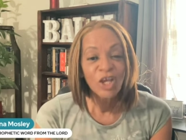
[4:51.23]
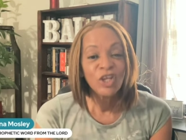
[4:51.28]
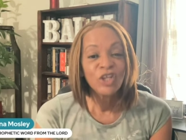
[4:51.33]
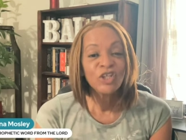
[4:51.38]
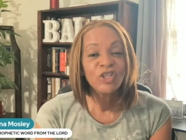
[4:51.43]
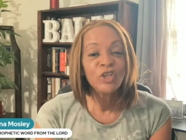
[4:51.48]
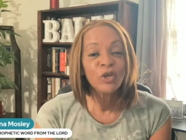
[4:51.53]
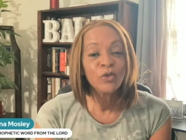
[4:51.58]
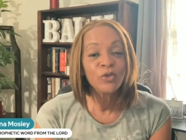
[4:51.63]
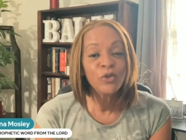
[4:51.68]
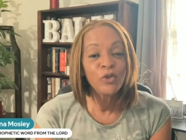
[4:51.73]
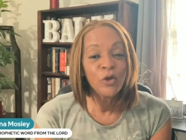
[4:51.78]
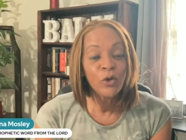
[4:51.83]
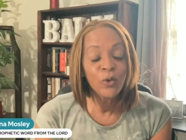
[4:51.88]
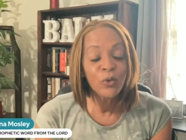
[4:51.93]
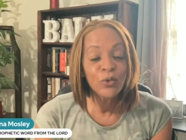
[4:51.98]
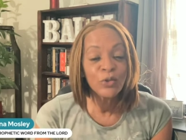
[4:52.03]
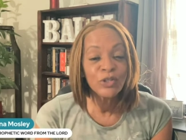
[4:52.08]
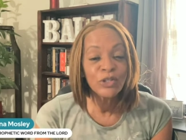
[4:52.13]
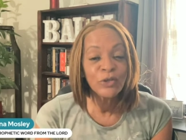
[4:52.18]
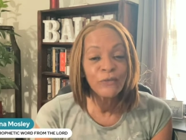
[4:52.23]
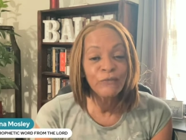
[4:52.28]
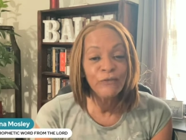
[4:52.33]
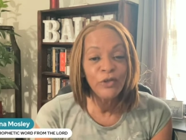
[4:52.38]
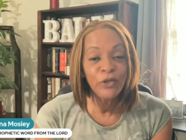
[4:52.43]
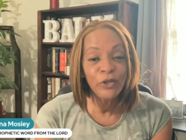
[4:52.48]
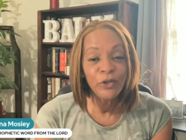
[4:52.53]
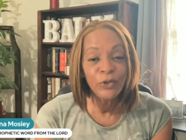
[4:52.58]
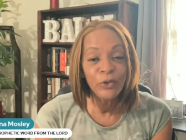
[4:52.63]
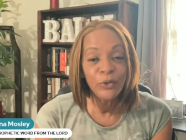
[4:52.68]
So, those of
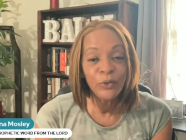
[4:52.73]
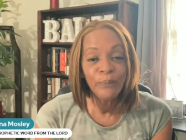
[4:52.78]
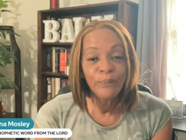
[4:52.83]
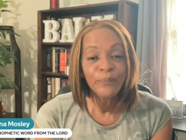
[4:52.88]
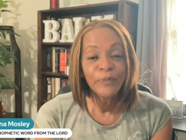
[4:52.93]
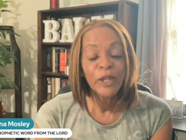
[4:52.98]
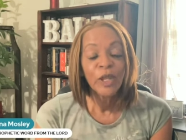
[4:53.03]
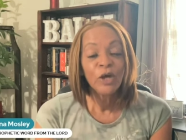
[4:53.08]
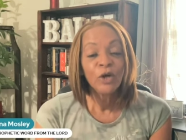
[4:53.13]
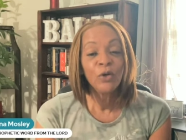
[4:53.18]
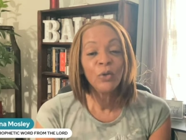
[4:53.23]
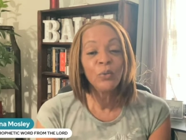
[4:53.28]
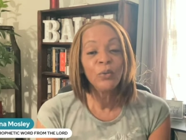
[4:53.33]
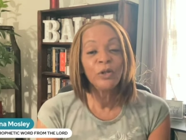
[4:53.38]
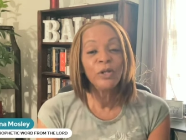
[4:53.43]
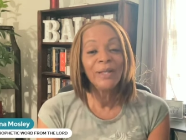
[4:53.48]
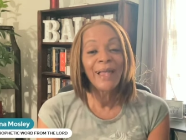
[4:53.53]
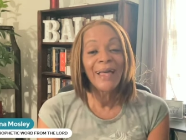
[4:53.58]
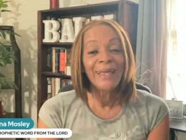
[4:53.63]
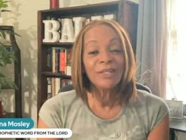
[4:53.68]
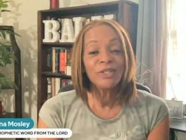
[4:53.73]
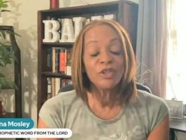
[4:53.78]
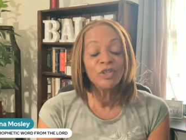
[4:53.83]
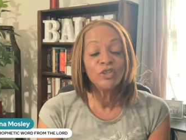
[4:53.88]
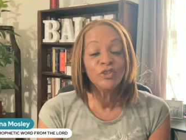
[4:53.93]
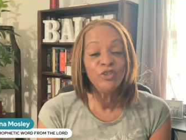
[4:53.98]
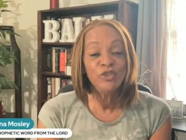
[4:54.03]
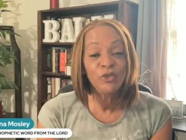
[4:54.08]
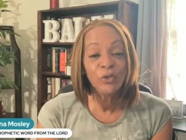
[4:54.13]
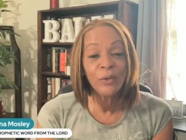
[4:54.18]
you who would like to
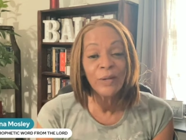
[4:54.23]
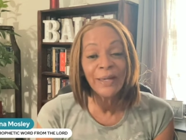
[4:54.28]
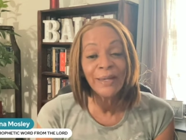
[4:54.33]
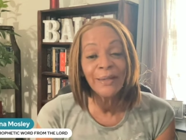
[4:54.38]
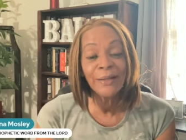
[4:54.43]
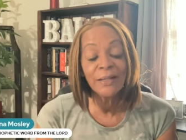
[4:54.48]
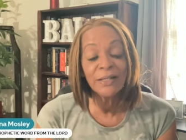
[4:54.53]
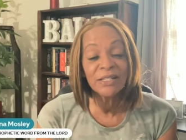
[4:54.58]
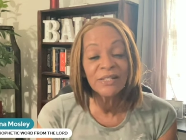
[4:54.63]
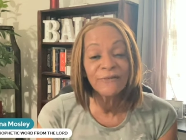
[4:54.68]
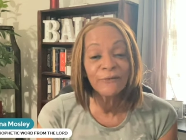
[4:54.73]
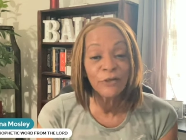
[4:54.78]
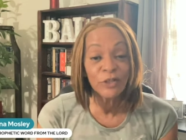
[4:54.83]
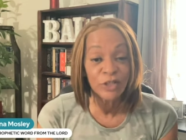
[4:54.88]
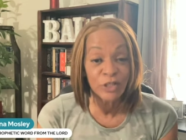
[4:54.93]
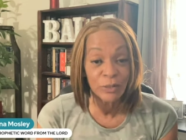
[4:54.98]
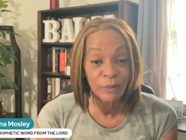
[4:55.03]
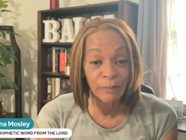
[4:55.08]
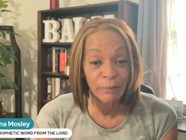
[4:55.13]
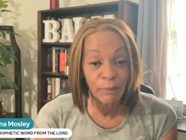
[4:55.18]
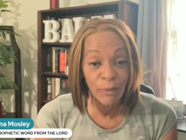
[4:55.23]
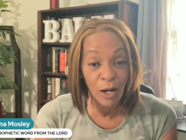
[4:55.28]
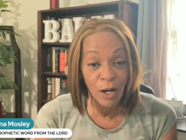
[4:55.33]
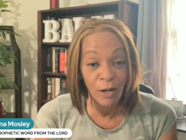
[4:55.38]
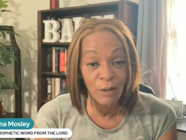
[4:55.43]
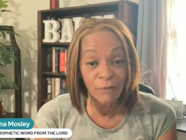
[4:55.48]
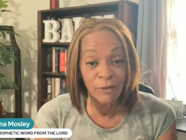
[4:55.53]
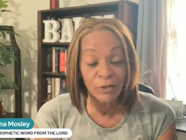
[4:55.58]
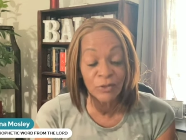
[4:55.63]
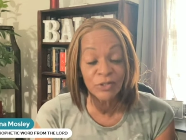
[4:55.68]
join us for
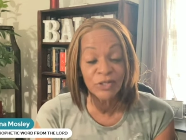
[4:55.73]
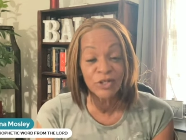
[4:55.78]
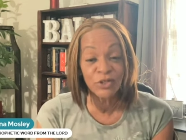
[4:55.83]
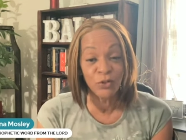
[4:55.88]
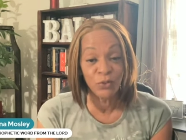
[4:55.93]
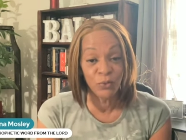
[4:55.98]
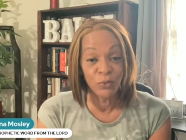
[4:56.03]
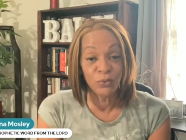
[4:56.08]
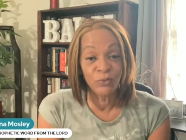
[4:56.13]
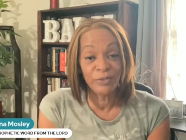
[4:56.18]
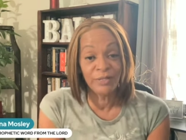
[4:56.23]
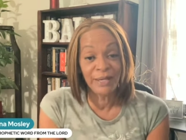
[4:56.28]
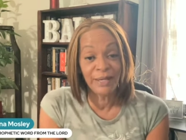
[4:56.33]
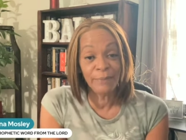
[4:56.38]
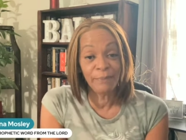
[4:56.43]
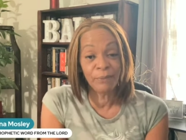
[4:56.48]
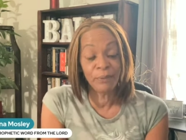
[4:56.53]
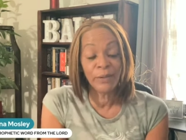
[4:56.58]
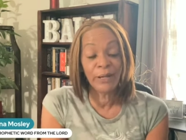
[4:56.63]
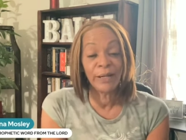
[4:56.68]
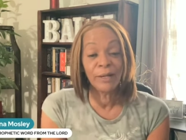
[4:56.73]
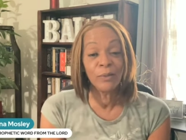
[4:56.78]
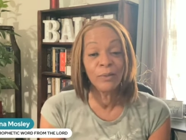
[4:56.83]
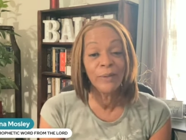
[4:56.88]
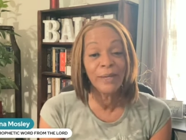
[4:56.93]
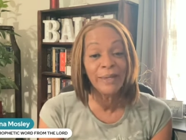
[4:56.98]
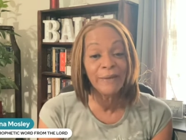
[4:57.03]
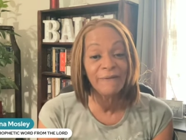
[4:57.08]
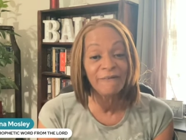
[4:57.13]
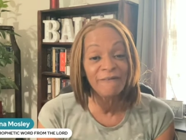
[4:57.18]
tomorrow's noonday prayer,
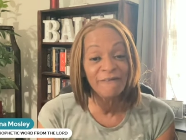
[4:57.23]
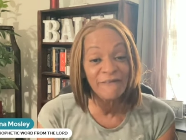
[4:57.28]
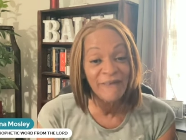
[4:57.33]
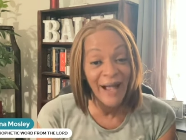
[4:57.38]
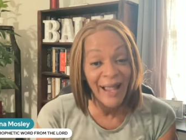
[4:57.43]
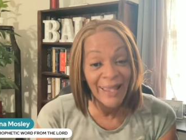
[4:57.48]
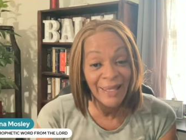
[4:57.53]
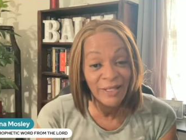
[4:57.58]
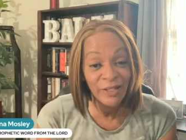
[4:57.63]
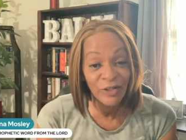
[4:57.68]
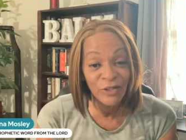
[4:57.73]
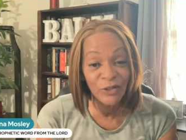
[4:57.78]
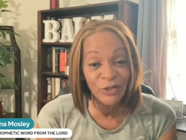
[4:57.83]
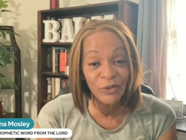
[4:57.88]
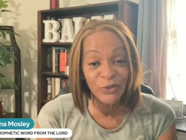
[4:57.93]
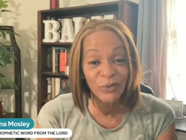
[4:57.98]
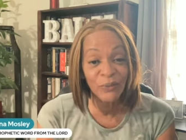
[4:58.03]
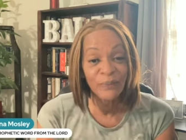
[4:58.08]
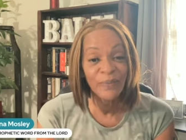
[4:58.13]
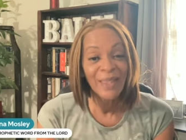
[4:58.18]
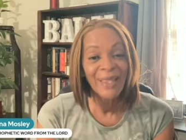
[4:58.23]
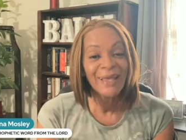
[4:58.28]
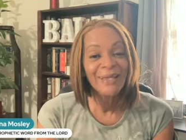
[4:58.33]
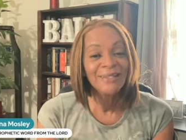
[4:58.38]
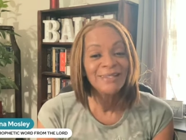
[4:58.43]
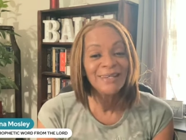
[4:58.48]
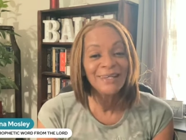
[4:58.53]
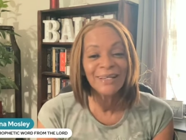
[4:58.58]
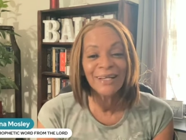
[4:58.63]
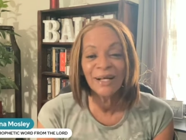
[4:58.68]
we invite you
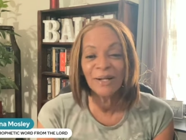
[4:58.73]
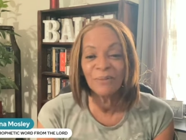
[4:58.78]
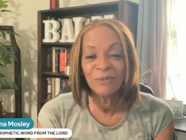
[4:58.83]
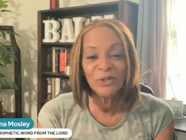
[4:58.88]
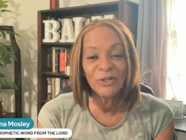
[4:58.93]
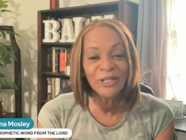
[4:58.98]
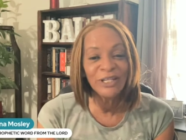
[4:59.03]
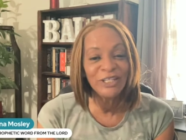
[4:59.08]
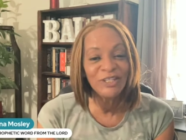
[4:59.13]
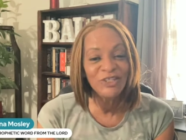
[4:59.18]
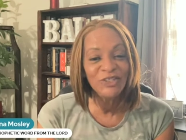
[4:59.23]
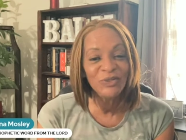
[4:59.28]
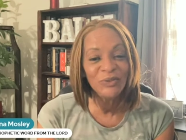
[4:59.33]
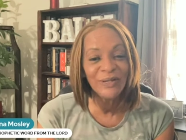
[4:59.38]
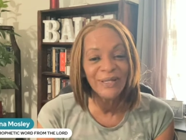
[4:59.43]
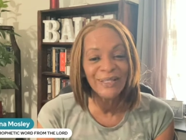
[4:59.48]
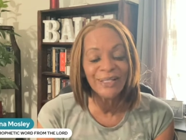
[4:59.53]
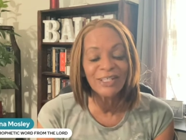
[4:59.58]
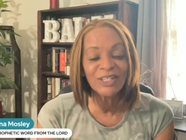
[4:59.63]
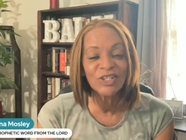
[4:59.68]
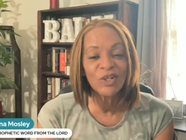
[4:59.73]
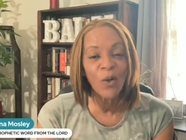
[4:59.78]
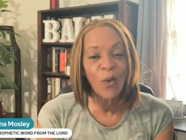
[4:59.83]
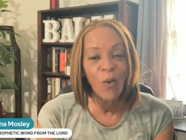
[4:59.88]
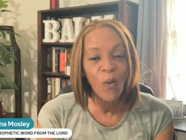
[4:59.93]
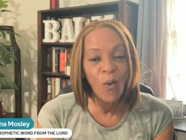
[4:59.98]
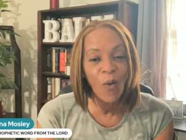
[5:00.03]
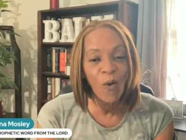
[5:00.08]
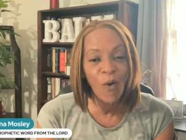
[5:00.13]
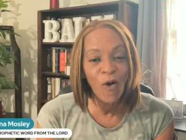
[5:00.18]
to come on and join us.
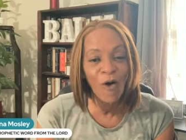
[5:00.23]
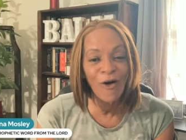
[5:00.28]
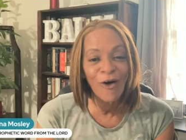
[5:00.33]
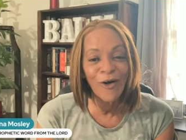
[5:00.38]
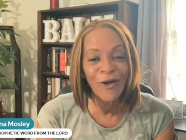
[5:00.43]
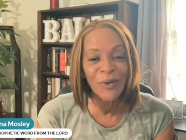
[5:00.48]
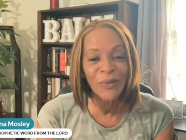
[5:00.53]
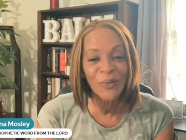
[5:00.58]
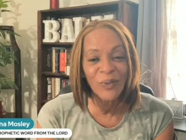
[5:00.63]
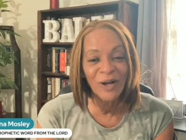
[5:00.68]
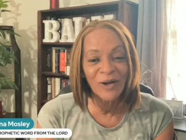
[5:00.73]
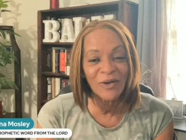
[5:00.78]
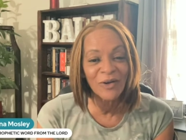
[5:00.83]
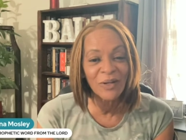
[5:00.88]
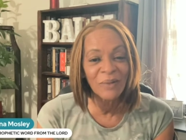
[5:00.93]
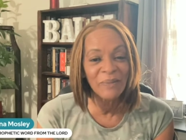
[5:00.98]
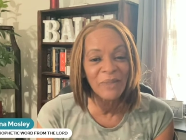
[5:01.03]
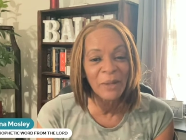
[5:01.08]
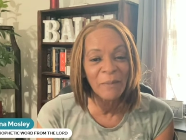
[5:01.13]
All are welcome.